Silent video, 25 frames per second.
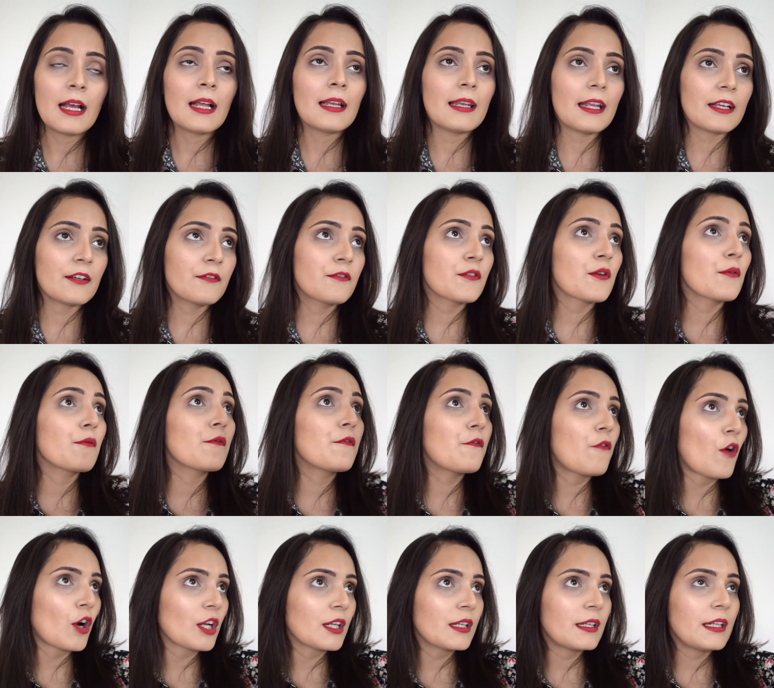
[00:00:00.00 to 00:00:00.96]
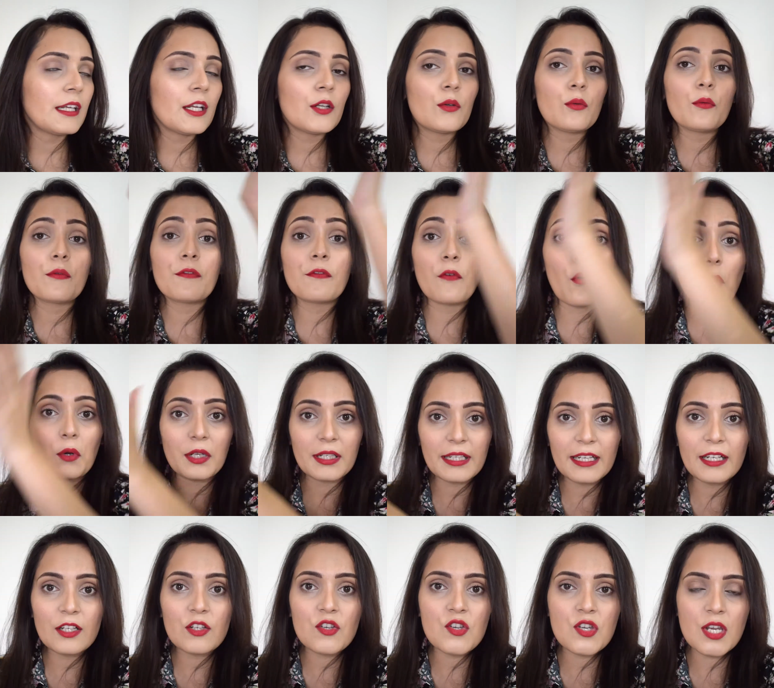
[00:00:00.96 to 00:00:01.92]
like from 40 to
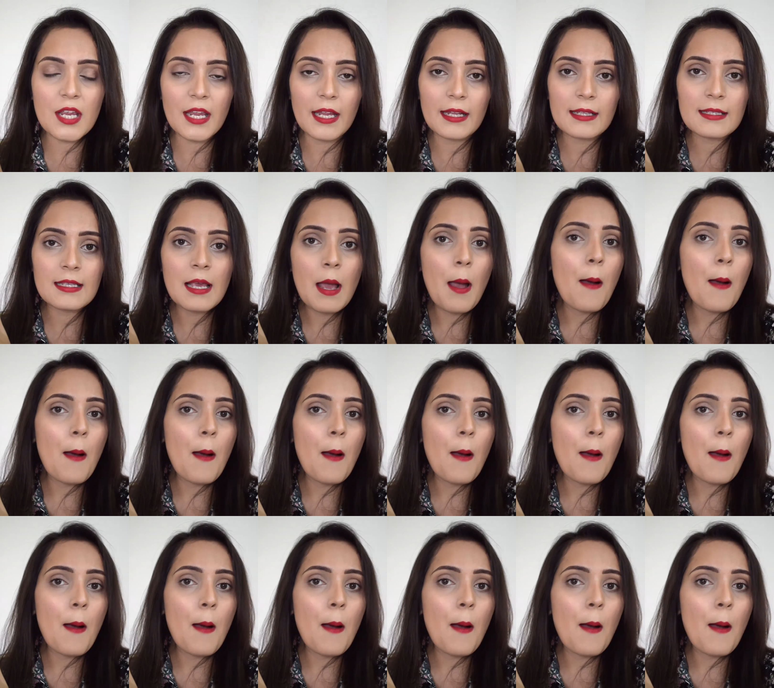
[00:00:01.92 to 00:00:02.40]
14 shades.